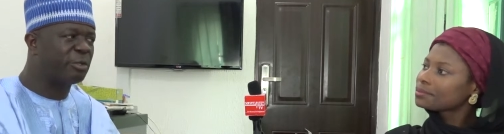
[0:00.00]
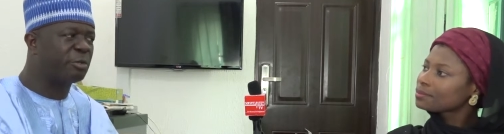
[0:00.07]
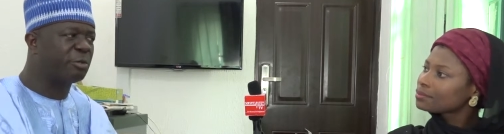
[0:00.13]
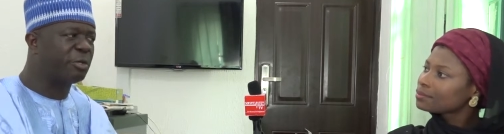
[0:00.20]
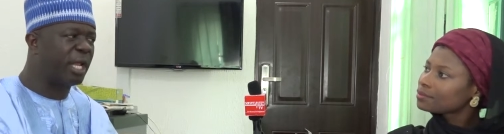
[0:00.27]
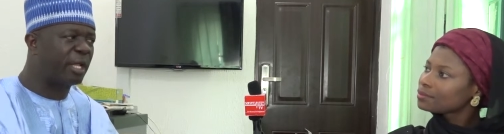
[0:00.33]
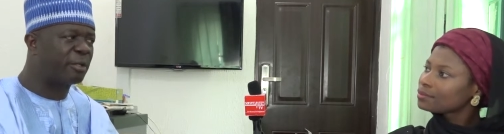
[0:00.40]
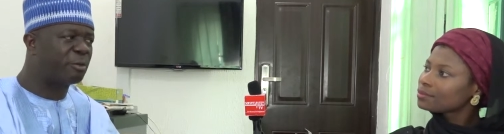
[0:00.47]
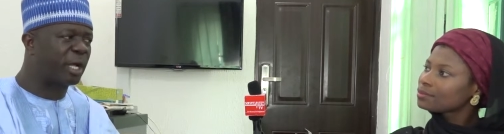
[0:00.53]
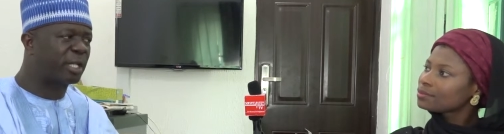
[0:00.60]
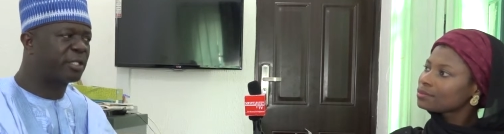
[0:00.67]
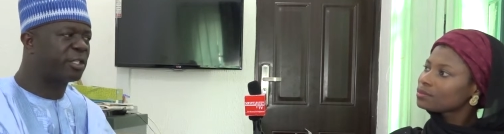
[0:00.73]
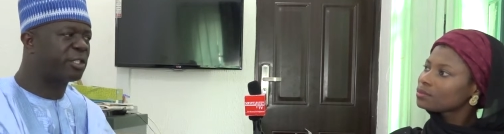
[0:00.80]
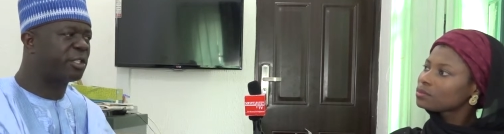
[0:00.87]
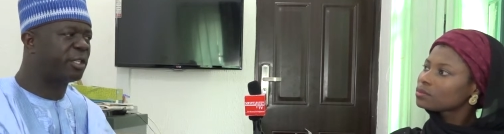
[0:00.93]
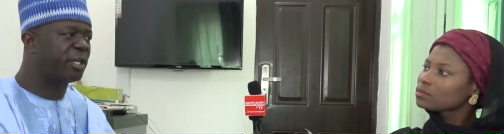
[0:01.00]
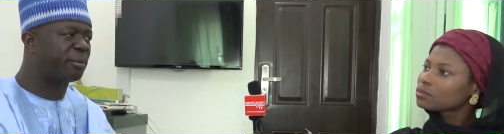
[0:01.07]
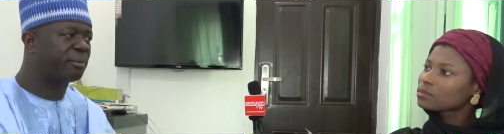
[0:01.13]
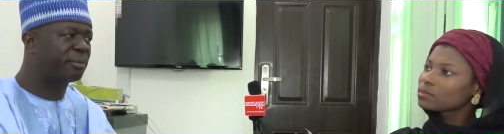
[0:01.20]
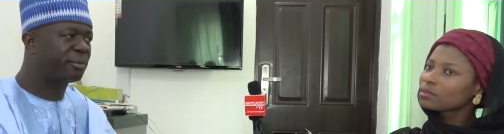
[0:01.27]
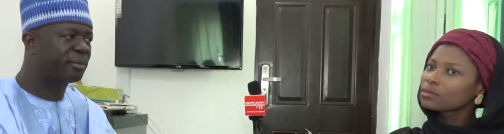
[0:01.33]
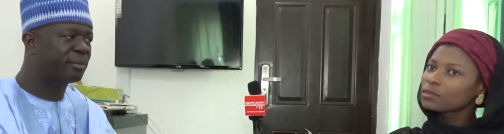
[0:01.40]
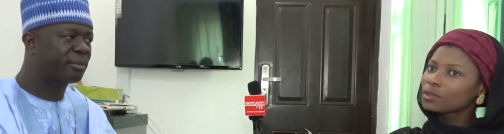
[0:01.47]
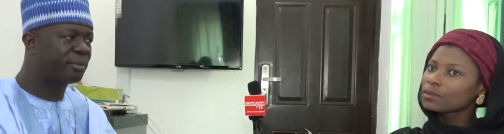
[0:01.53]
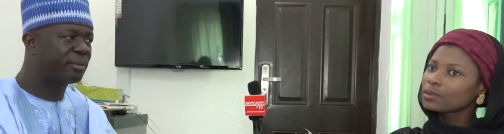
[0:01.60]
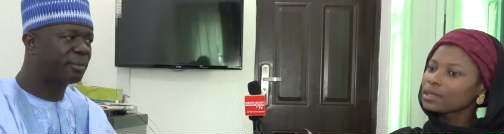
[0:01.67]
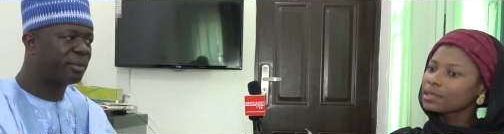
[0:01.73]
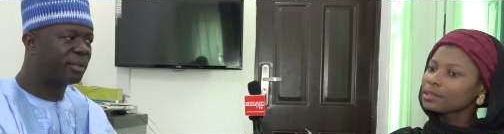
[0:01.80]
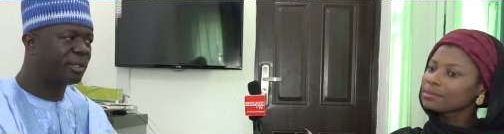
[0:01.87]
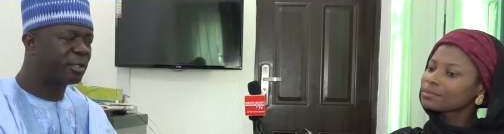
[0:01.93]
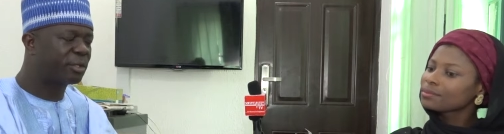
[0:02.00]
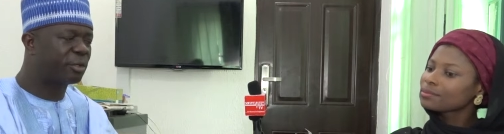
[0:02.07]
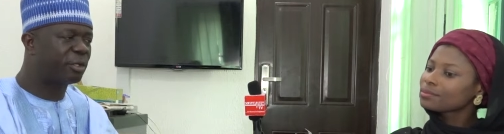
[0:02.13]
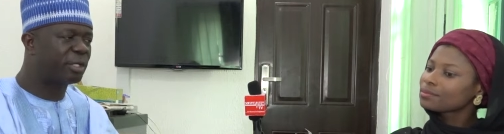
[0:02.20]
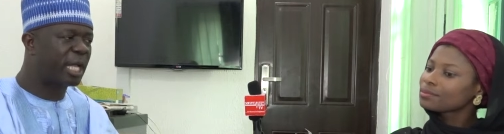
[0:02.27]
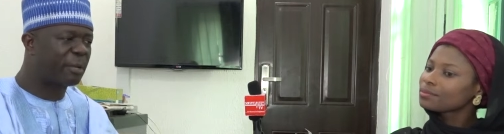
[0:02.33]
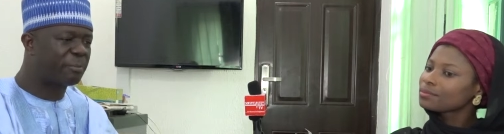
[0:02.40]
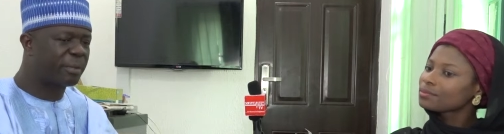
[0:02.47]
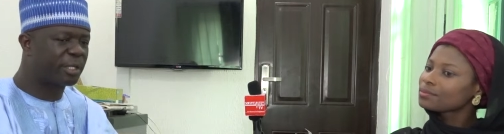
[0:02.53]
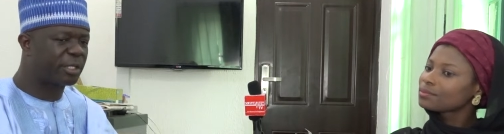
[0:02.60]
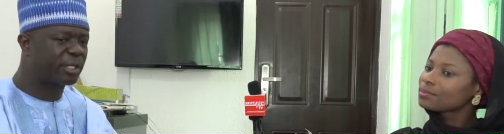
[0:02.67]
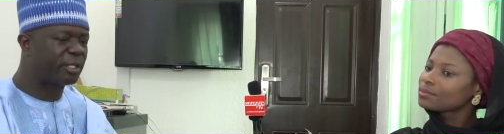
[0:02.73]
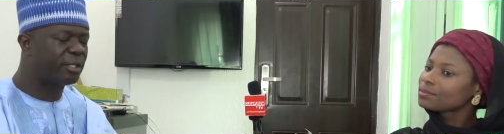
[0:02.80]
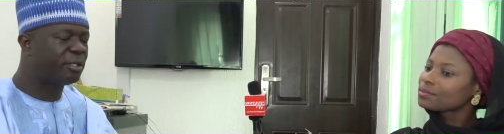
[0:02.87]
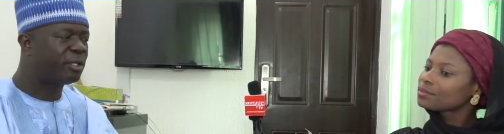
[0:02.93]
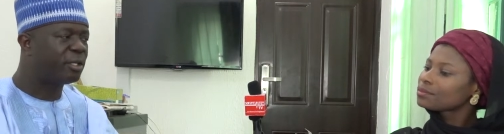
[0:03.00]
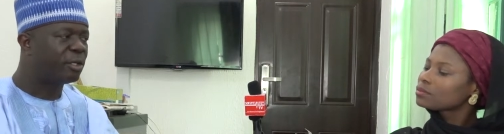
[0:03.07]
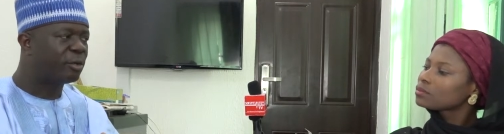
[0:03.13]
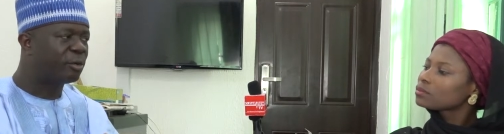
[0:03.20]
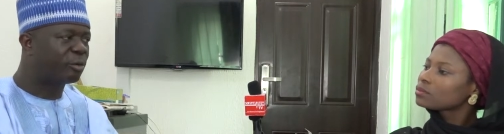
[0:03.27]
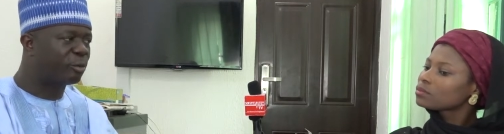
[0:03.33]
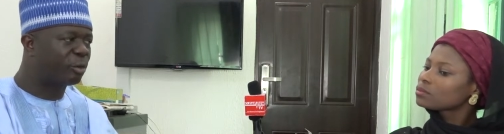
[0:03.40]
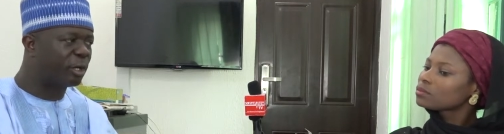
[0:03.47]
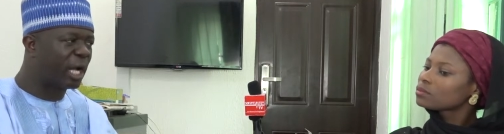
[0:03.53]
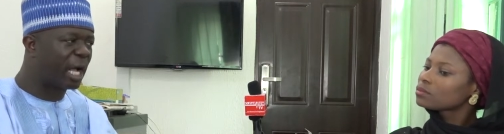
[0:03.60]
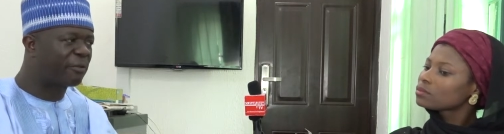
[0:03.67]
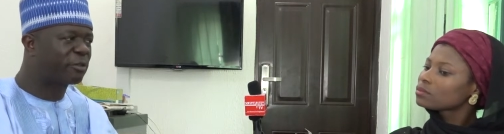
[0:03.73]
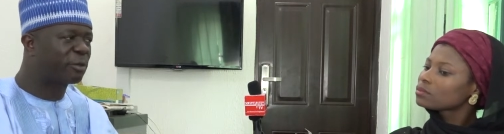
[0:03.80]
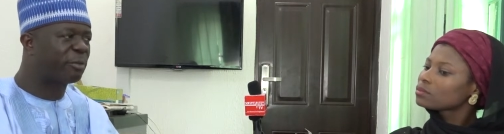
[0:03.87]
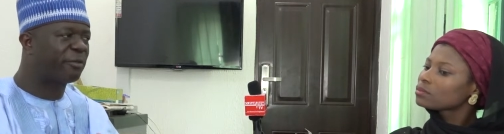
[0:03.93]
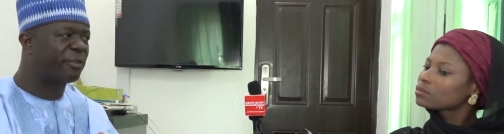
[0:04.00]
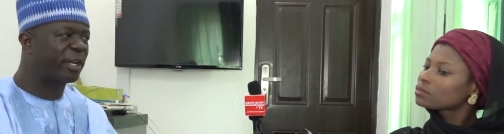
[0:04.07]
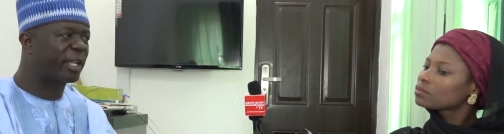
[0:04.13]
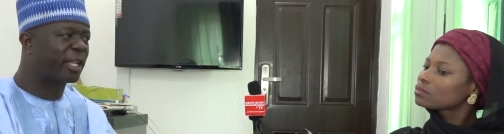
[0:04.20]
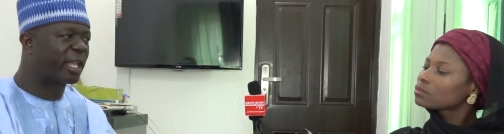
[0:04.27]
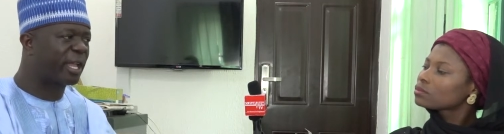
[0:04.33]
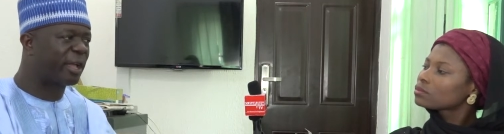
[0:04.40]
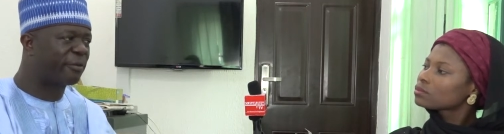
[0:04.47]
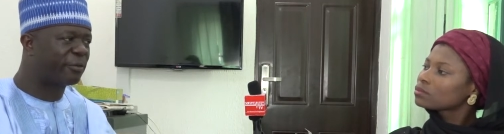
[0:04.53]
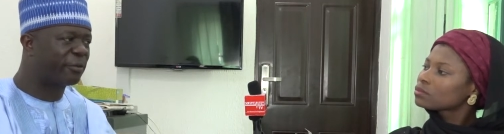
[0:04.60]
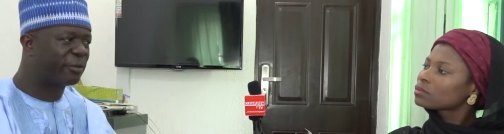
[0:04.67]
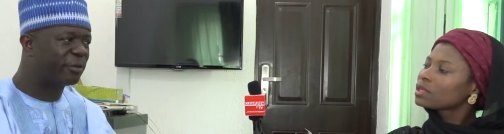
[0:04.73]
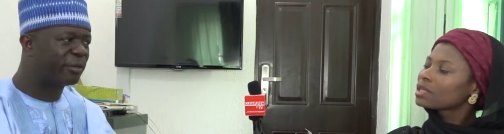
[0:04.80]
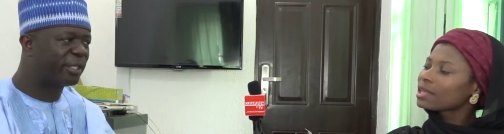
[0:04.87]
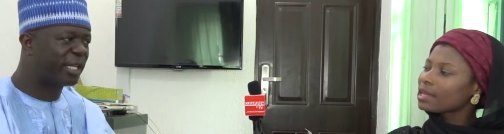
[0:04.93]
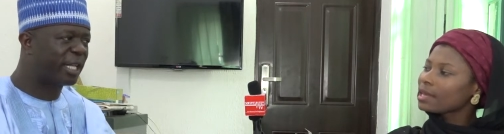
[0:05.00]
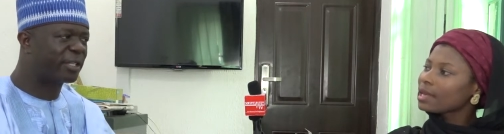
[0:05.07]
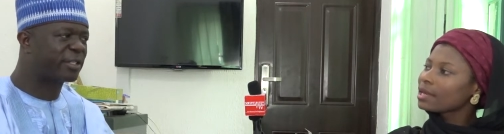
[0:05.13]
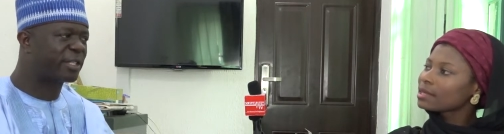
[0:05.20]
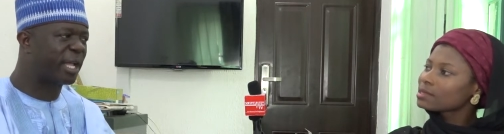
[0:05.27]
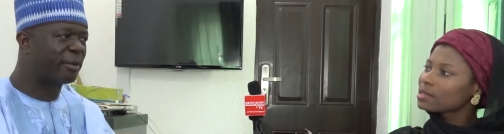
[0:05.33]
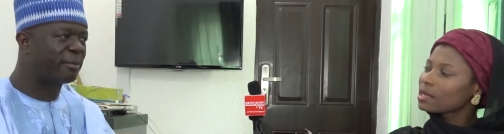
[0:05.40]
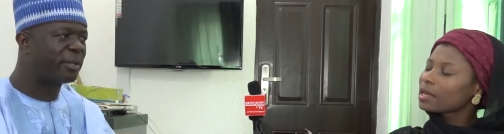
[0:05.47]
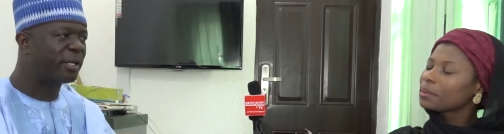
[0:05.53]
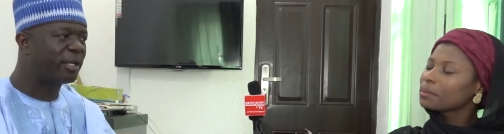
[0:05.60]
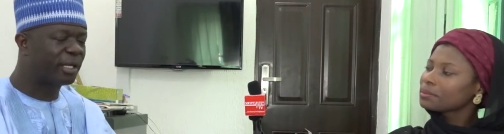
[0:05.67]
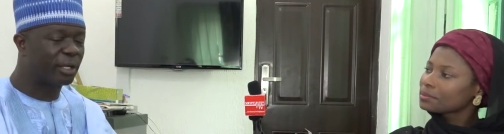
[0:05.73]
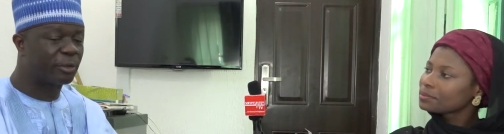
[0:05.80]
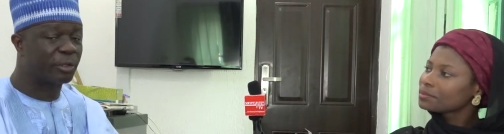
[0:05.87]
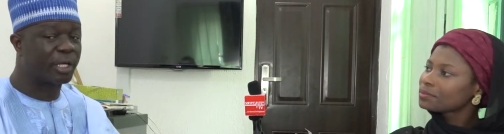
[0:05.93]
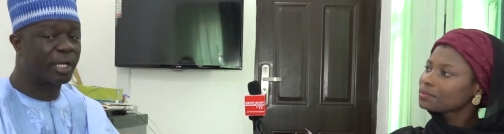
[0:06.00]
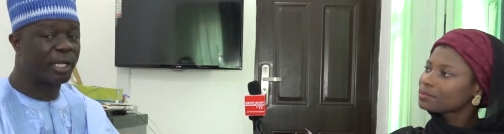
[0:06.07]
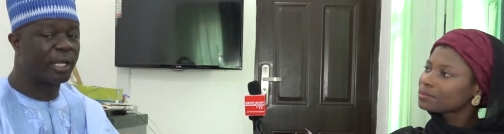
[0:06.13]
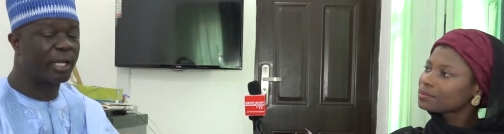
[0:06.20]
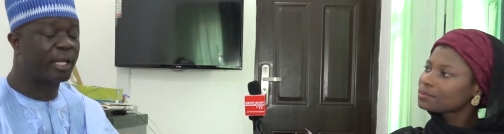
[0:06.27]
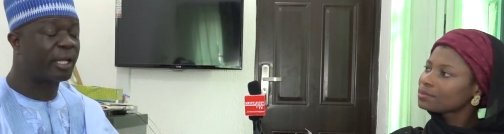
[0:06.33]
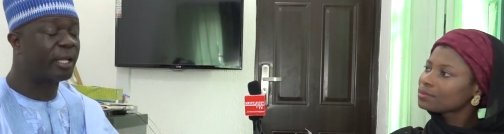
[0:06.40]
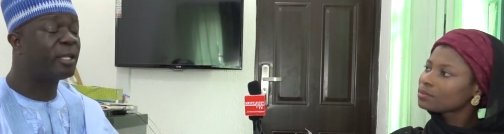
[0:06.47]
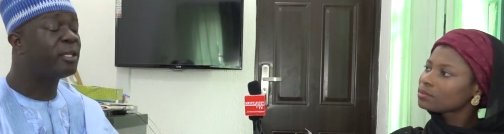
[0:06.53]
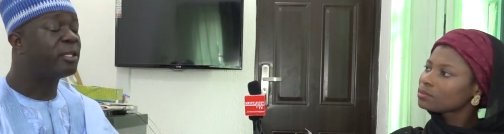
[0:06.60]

Speaker 1: you do that, you are teaching them. Okay. So that person will have to be very careful next, time, time, that okay